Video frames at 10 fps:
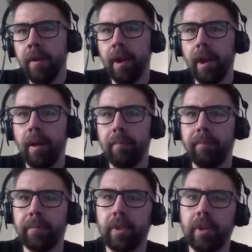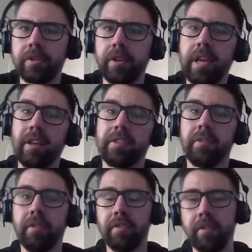um, so yeah, so,
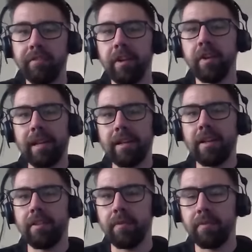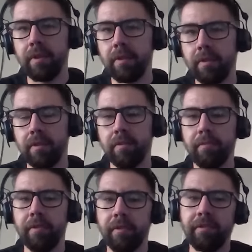so fundamentally, the the, the
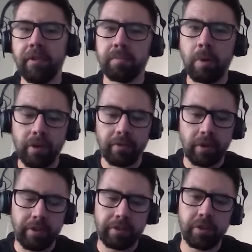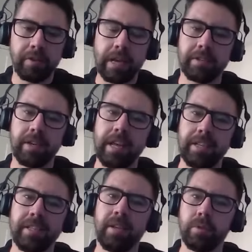the first part of kind of two thousand
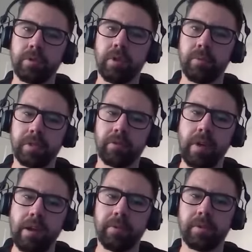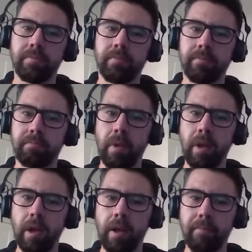eighteen was was around
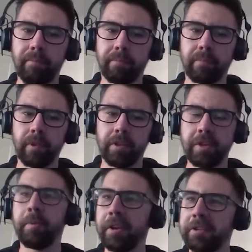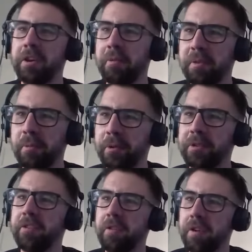um, dipping our toe in the
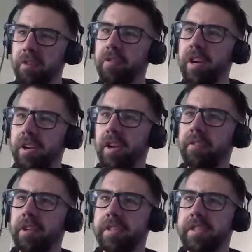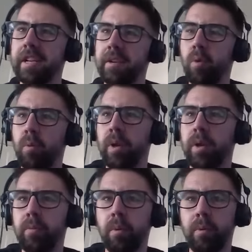water and, and really kind of understanding what
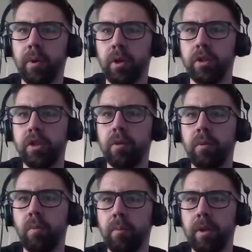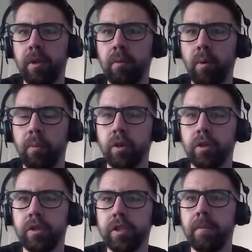we what we could do and what we what we
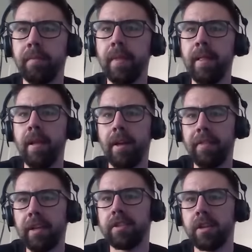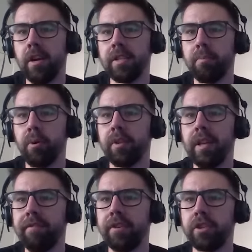couldn't do, and then starting to put the
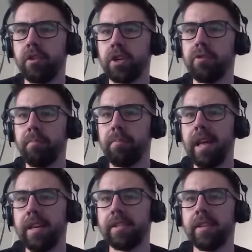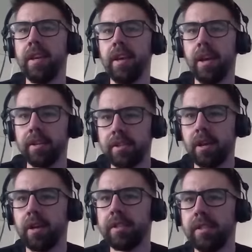infrastructure in place and
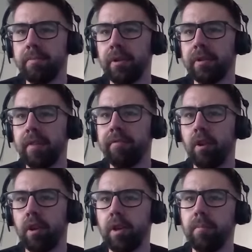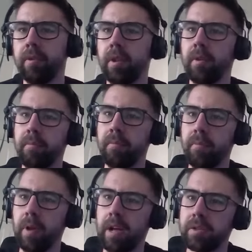starting to build that volume that,
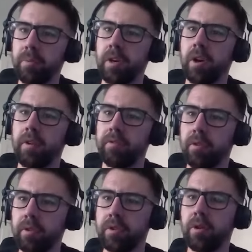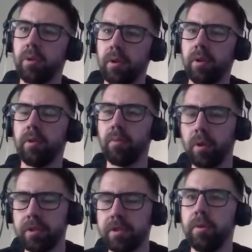as we kind of took and
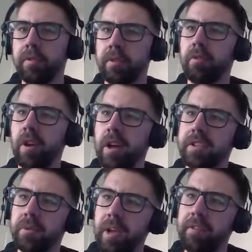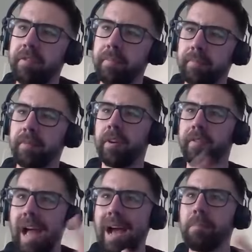want to move the reliance away from kind of
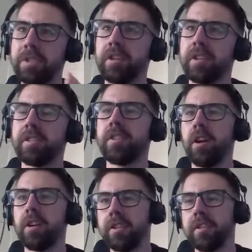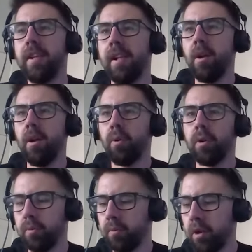Amazon as such, is
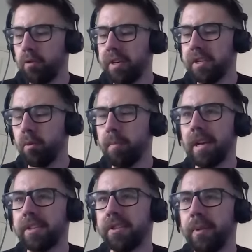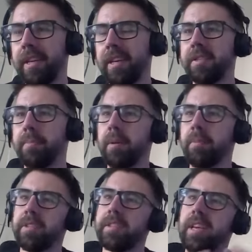what, what critical mass do we need to be able
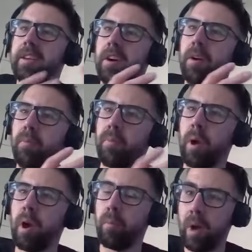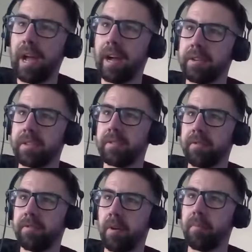to take our, our
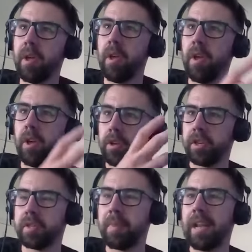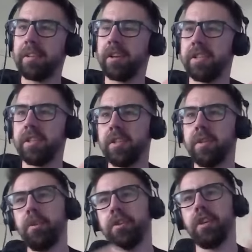warehouse from just palletized
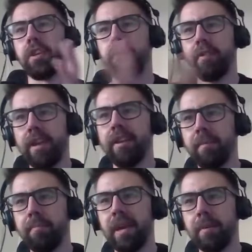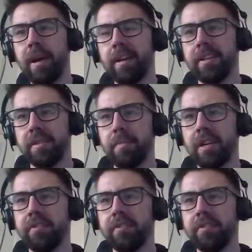distribution and creating pick, pack and dispatch